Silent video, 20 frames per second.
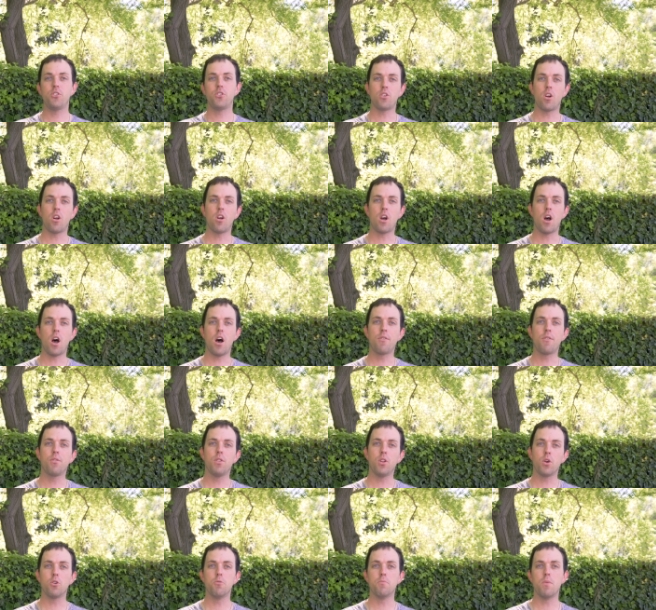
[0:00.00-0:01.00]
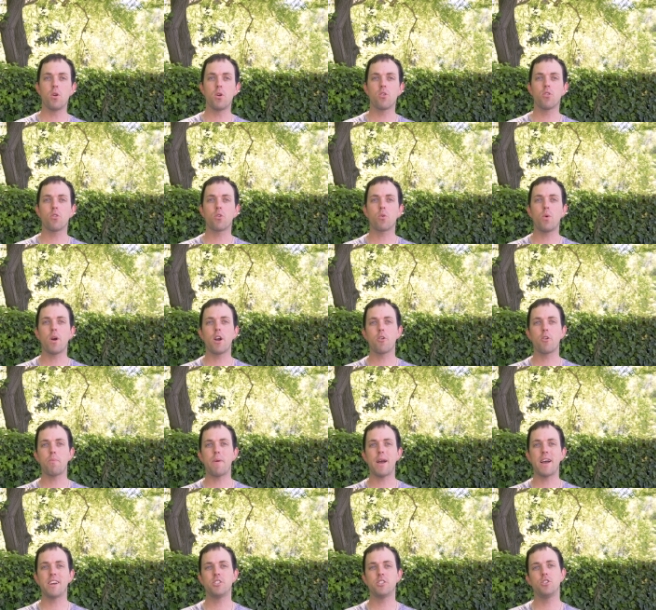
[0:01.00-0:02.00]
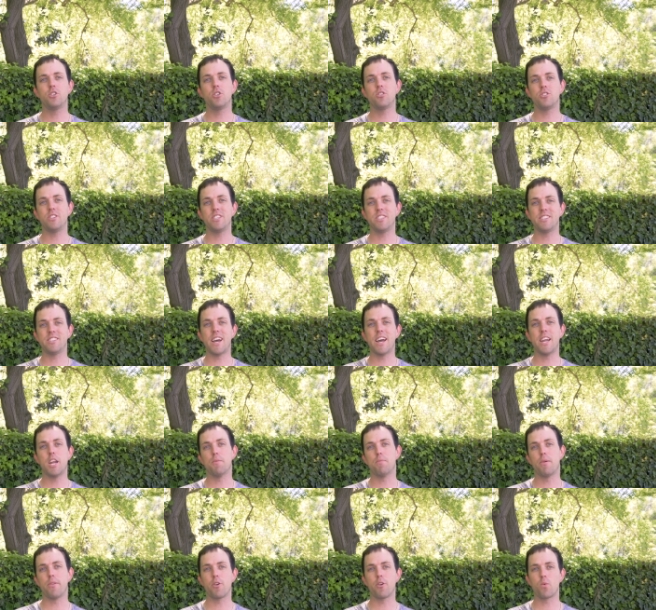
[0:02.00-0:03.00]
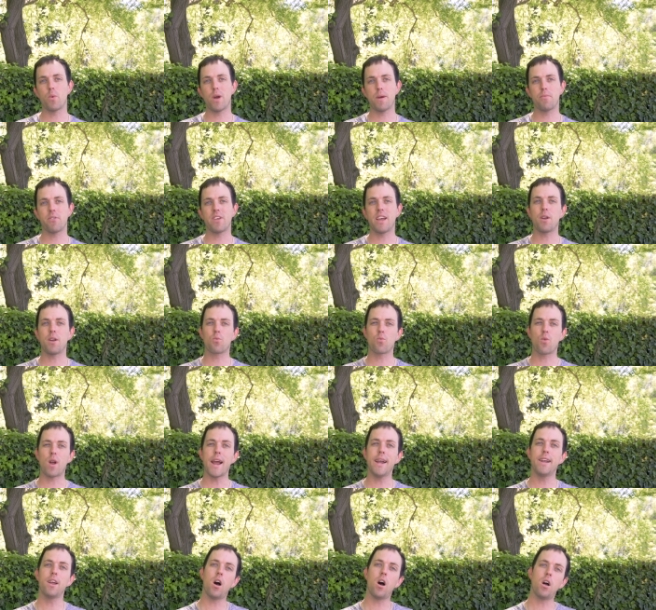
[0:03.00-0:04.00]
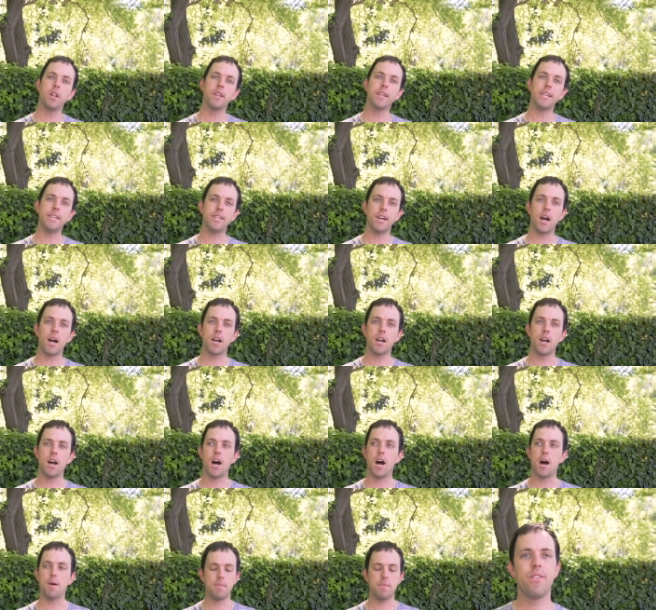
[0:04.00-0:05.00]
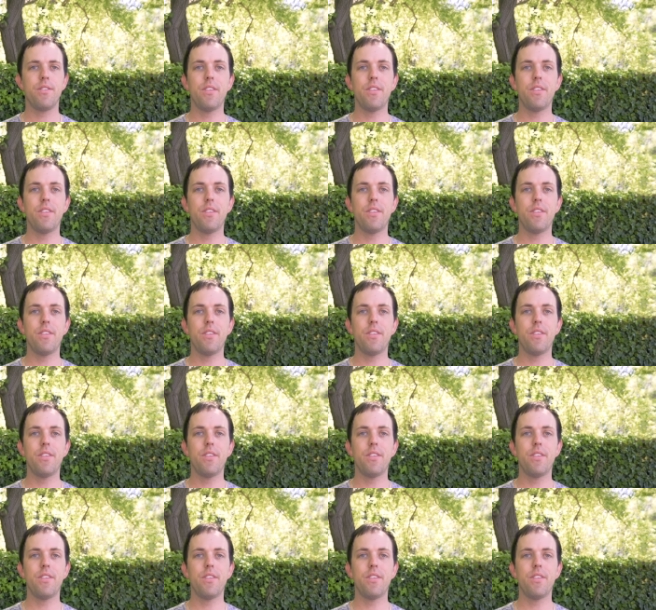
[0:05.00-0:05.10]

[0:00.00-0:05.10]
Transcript: start off, Local Motors requires passengers to sign up on their website, rideolli.com.